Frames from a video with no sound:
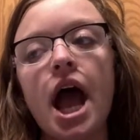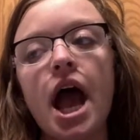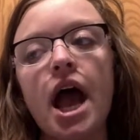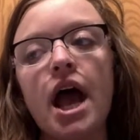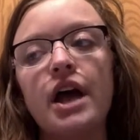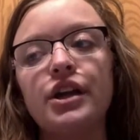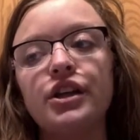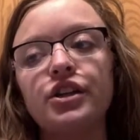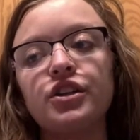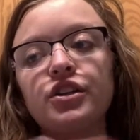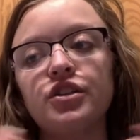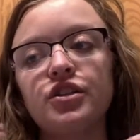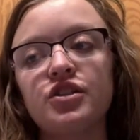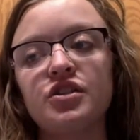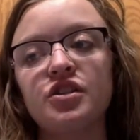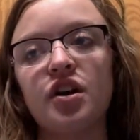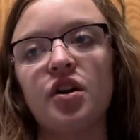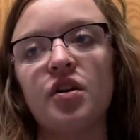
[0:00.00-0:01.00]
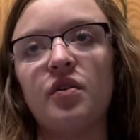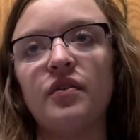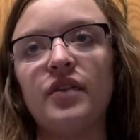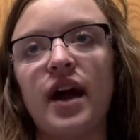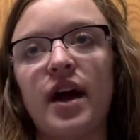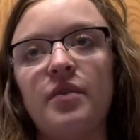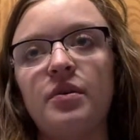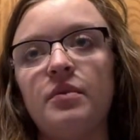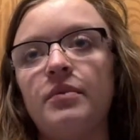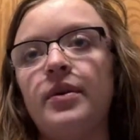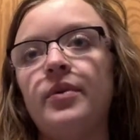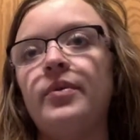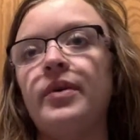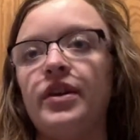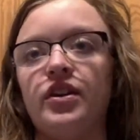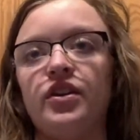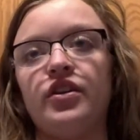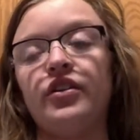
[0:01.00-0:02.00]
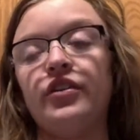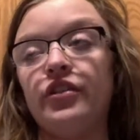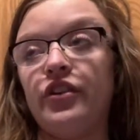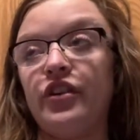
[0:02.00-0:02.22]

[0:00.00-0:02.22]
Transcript: and so that would be when you're